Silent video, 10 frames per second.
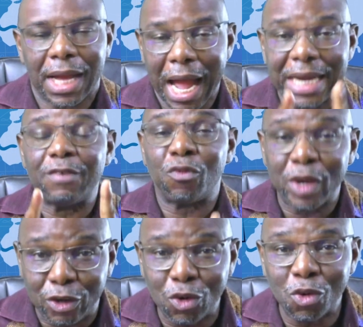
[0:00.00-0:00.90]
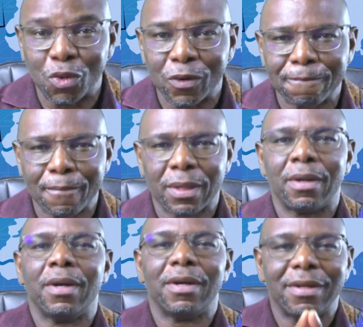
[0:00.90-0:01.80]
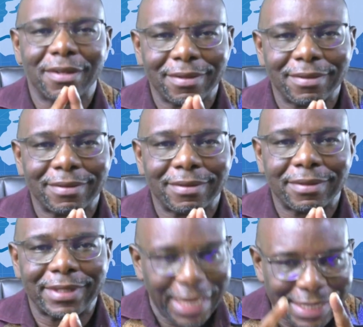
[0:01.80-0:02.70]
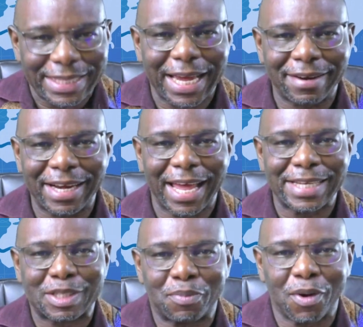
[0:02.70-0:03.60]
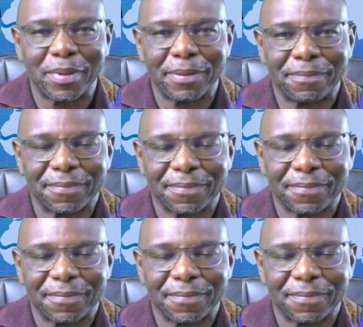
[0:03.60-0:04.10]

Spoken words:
And if we do, then therein lies the problem.